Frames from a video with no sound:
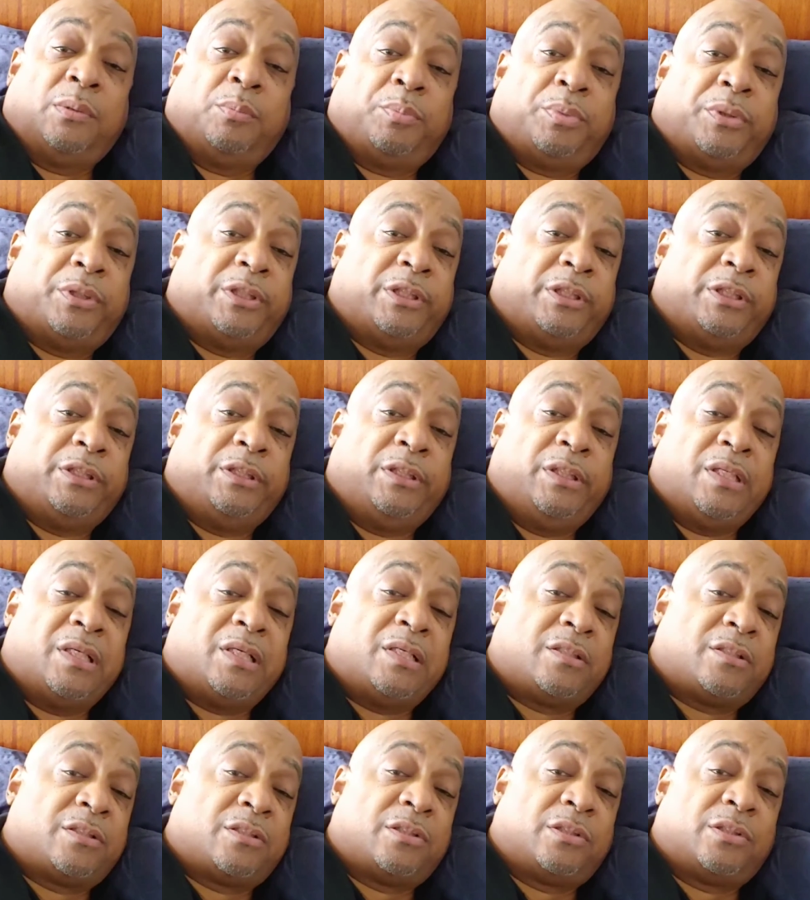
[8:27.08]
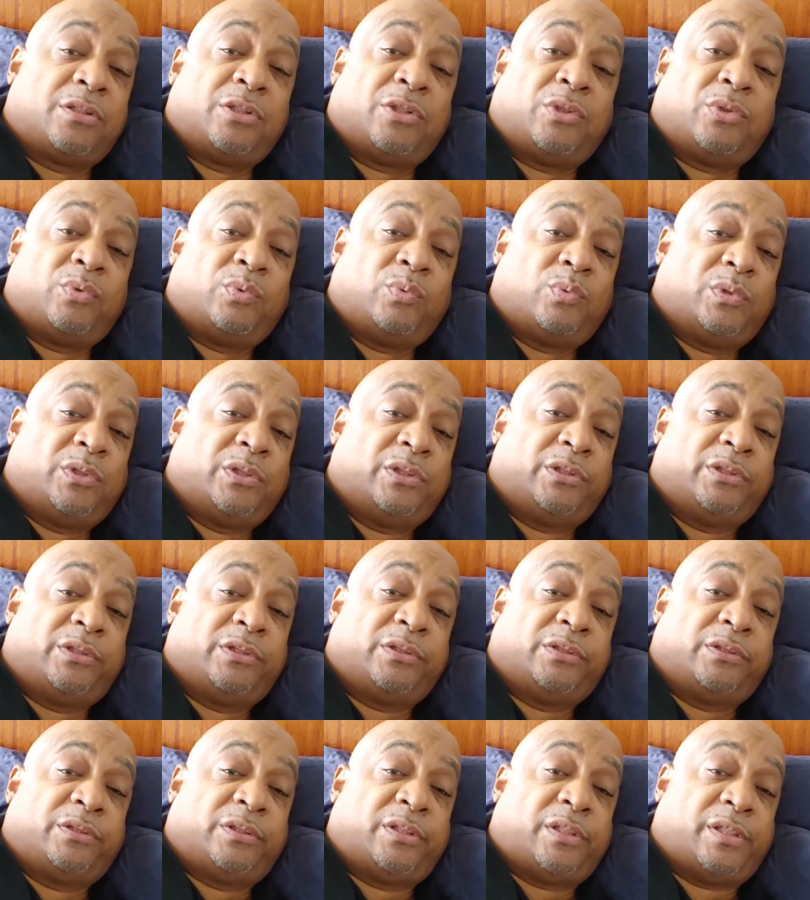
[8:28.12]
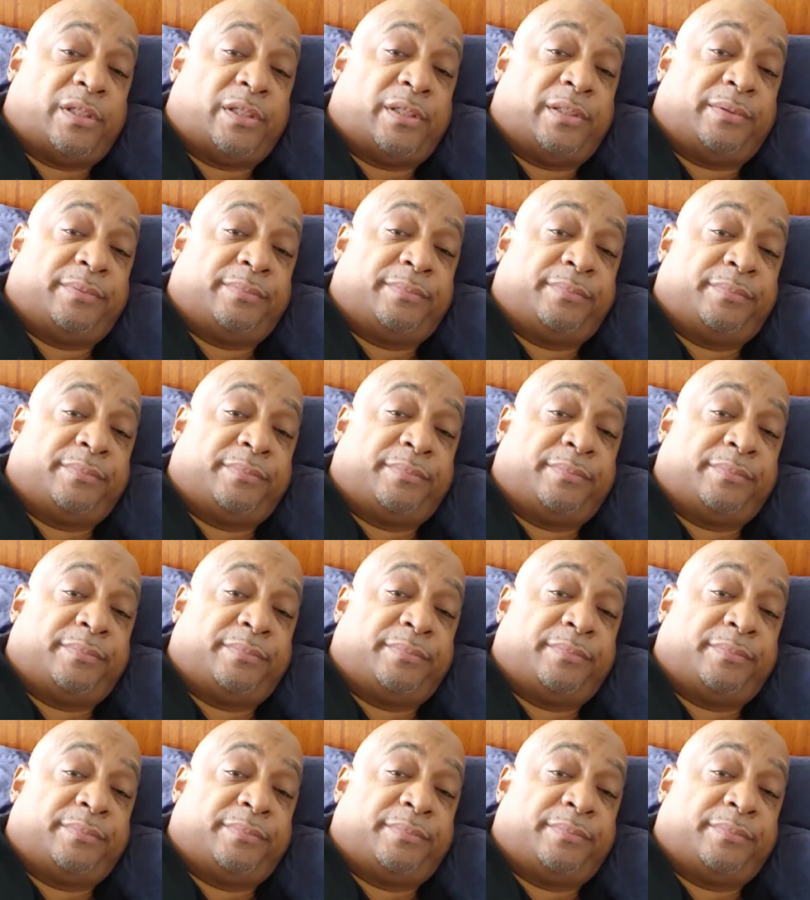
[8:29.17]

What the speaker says: but he doesn't know when to stop.